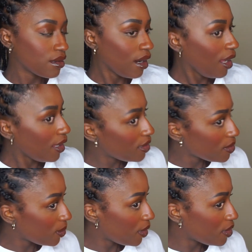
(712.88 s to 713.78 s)
Alright,
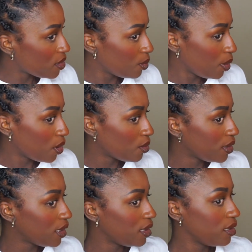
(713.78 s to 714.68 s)
so there's the
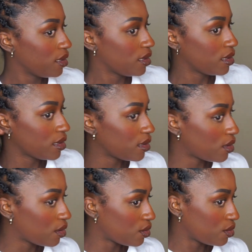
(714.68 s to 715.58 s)
pony.
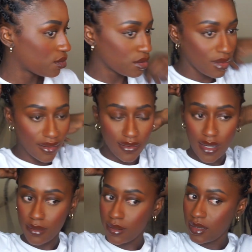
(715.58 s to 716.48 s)
Ooh, I
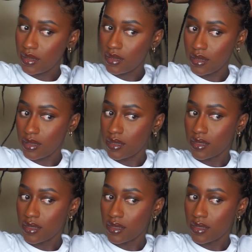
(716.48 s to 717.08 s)
forgot a piece.